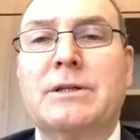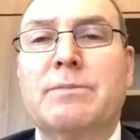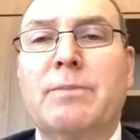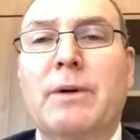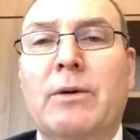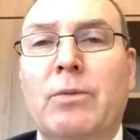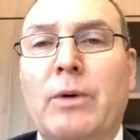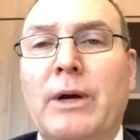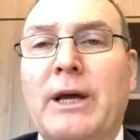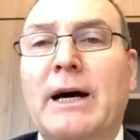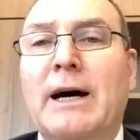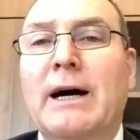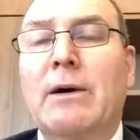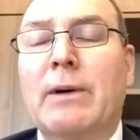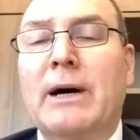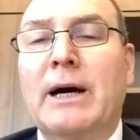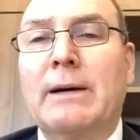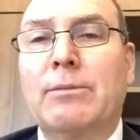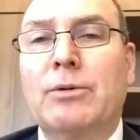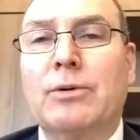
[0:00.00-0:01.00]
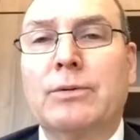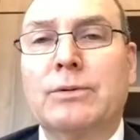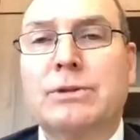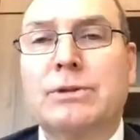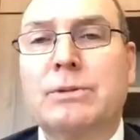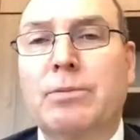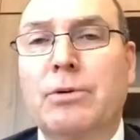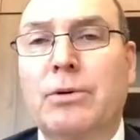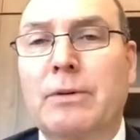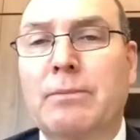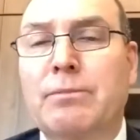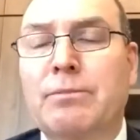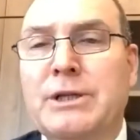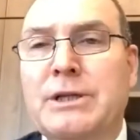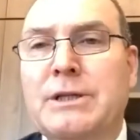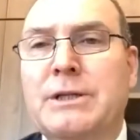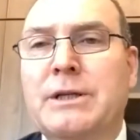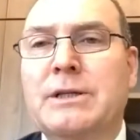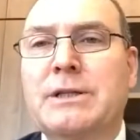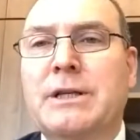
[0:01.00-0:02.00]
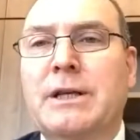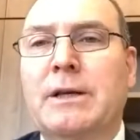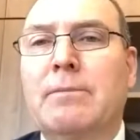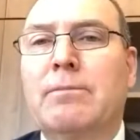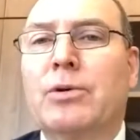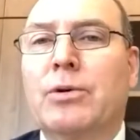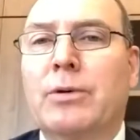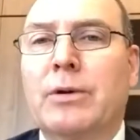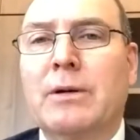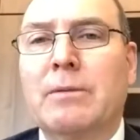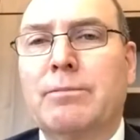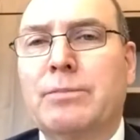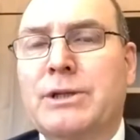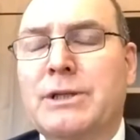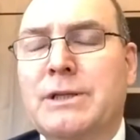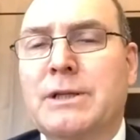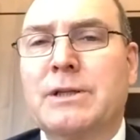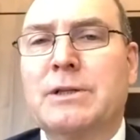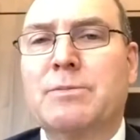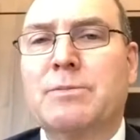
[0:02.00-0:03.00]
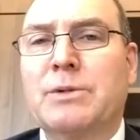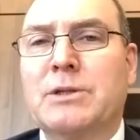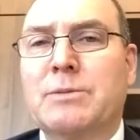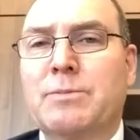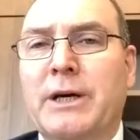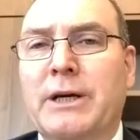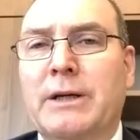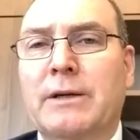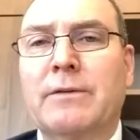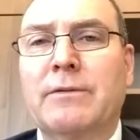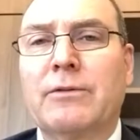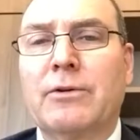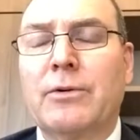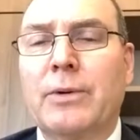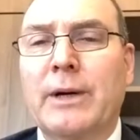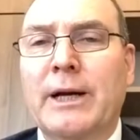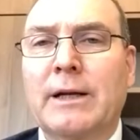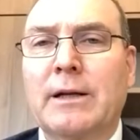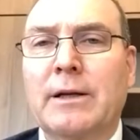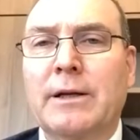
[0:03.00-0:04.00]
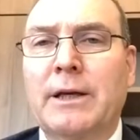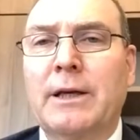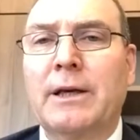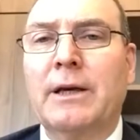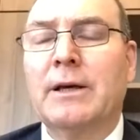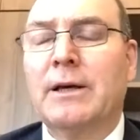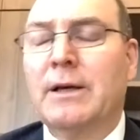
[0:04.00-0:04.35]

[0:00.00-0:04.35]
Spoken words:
but we are able to put a business input and a business perspective directly